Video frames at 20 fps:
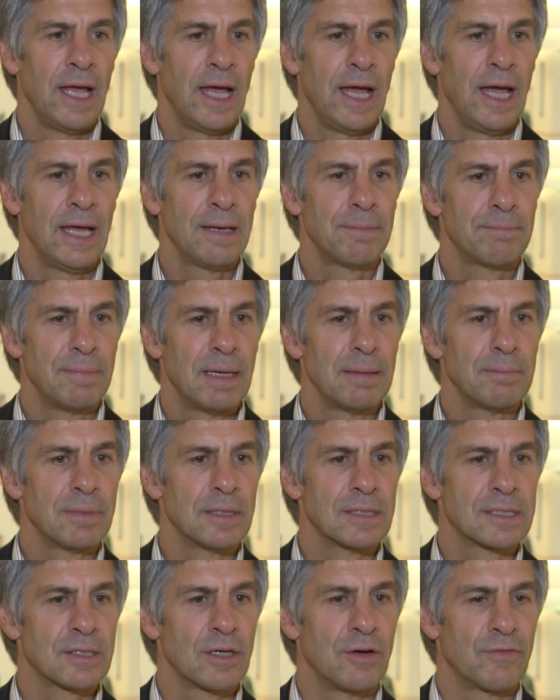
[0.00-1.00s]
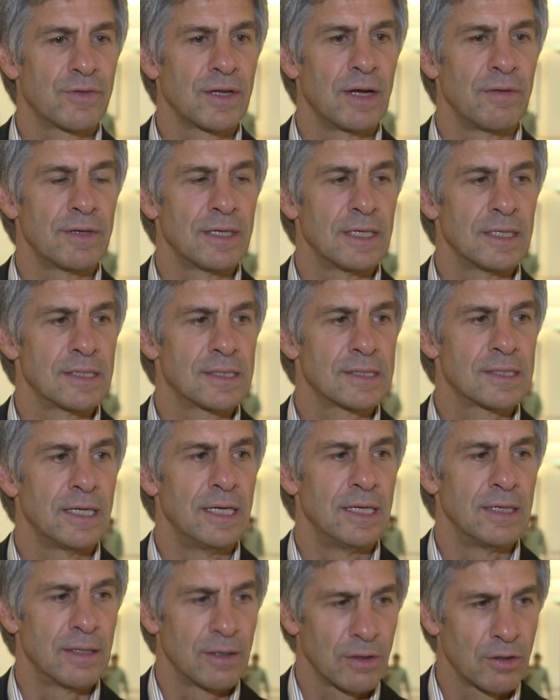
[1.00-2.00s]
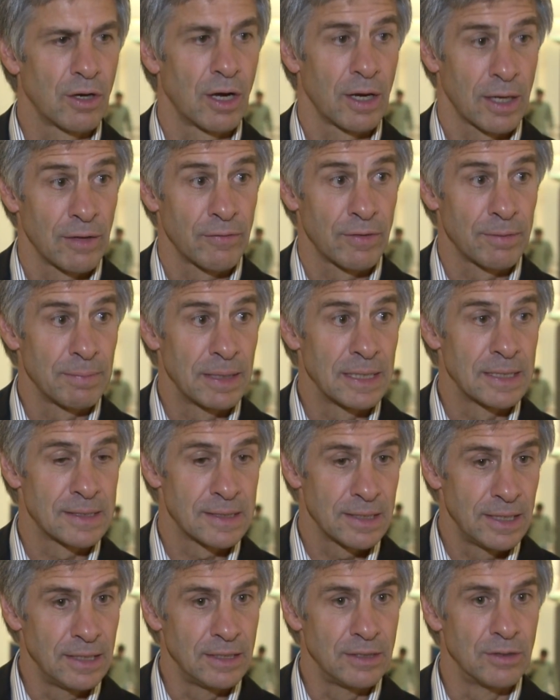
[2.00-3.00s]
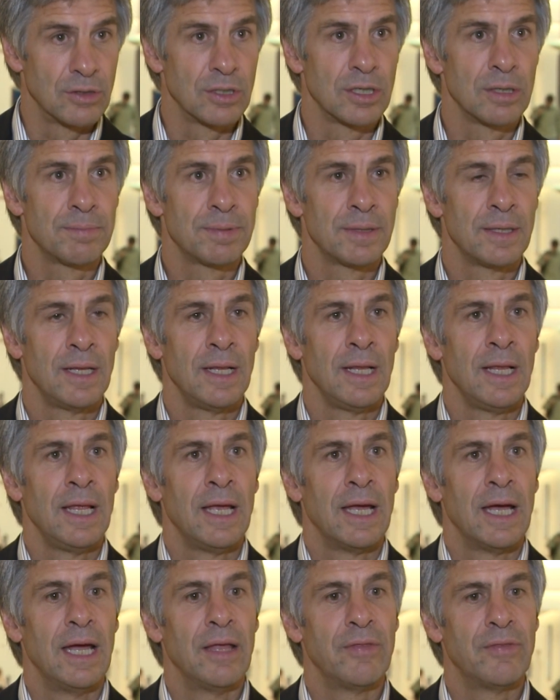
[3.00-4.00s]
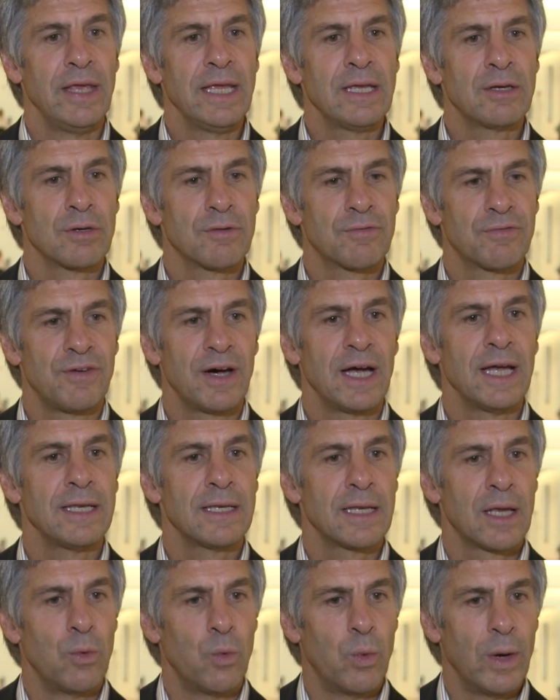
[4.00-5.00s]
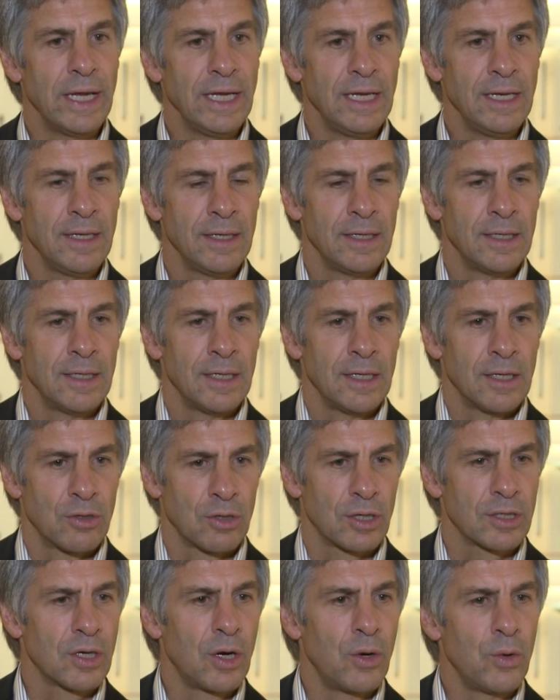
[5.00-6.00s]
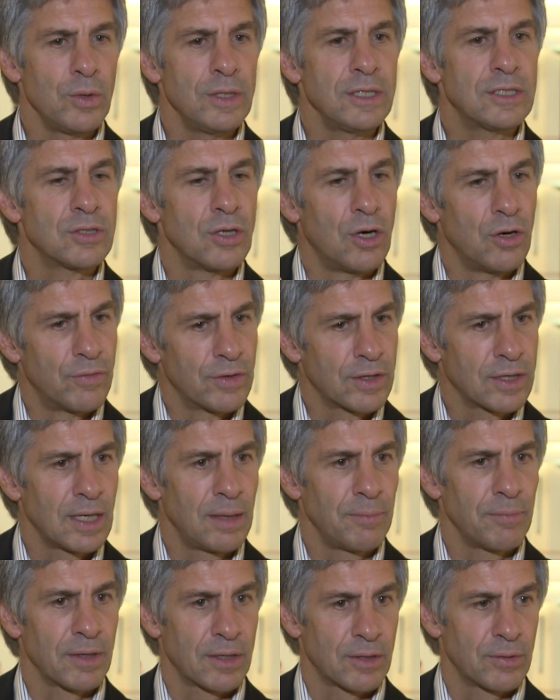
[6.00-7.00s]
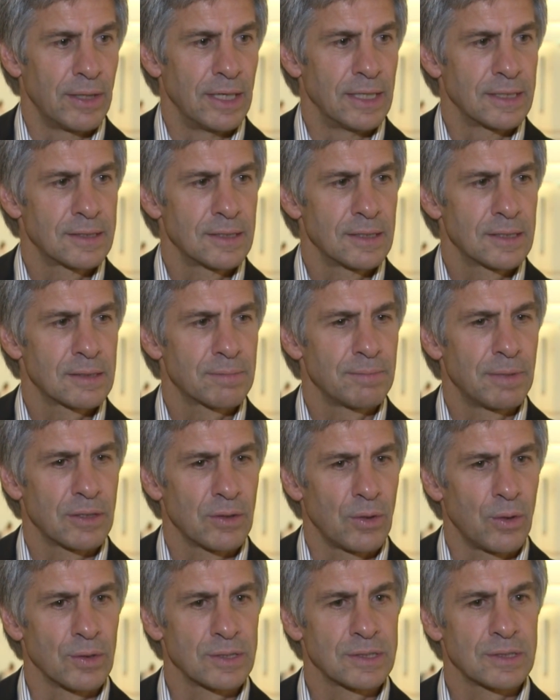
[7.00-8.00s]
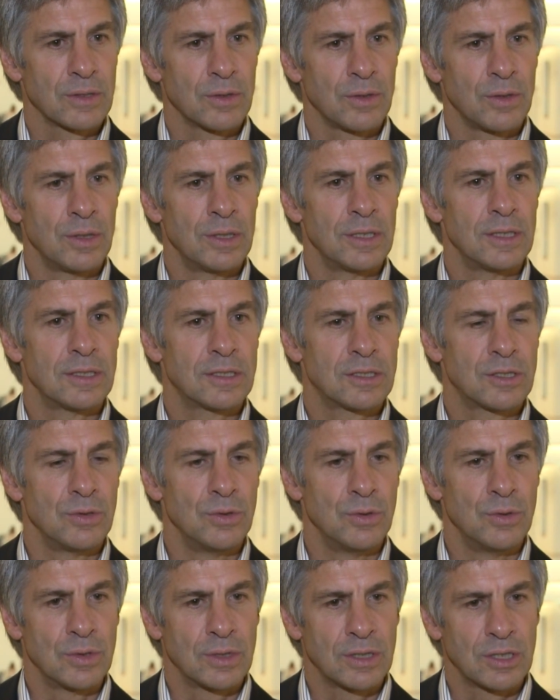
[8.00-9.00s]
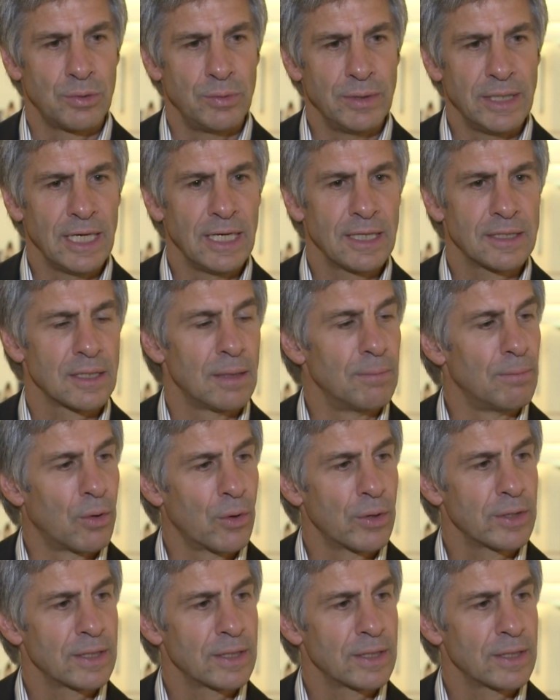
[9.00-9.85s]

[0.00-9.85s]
and members of governments in Europe. And they could find a way not only to overcome the crisis, but also to create a more